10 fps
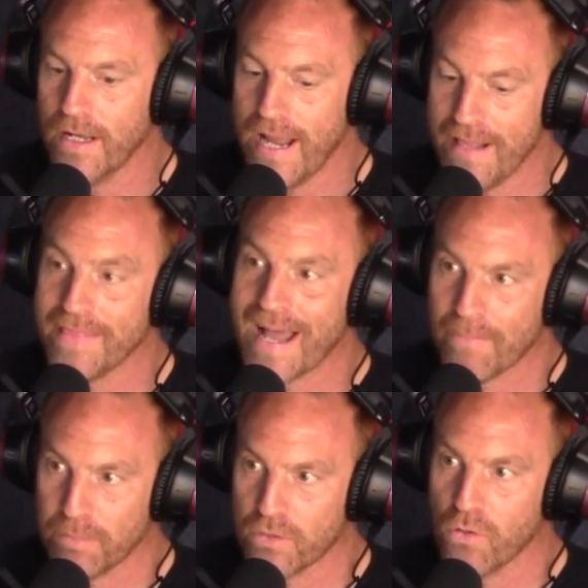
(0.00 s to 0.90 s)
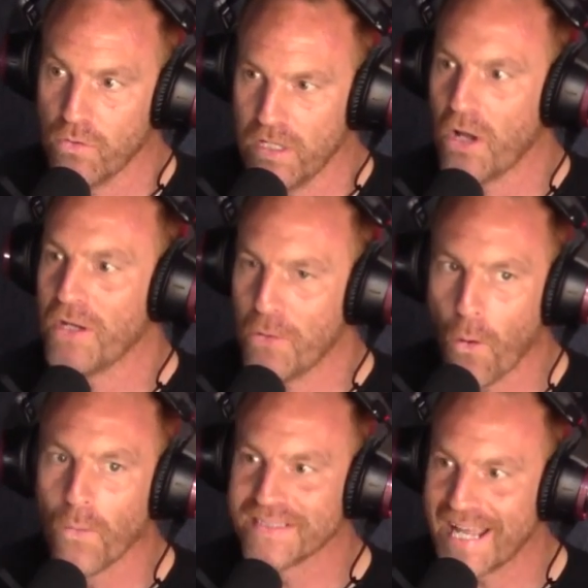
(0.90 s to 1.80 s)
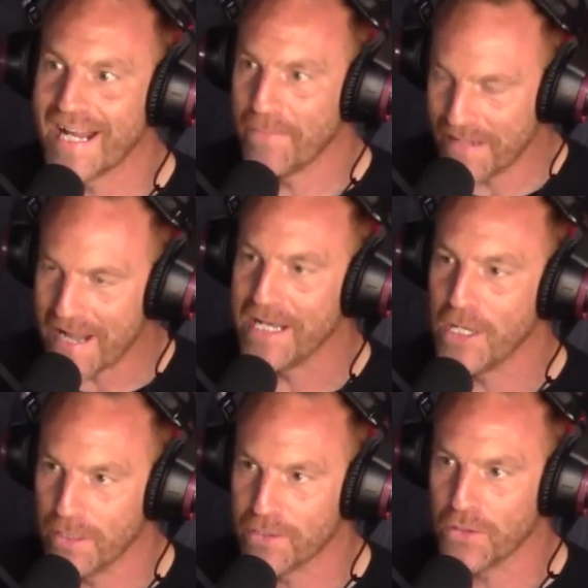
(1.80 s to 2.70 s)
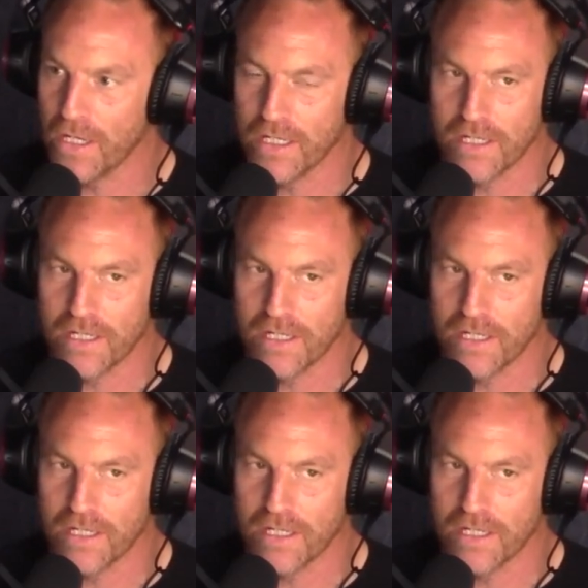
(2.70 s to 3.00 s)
In that platoon, you know, you always get it when any unit, don't you?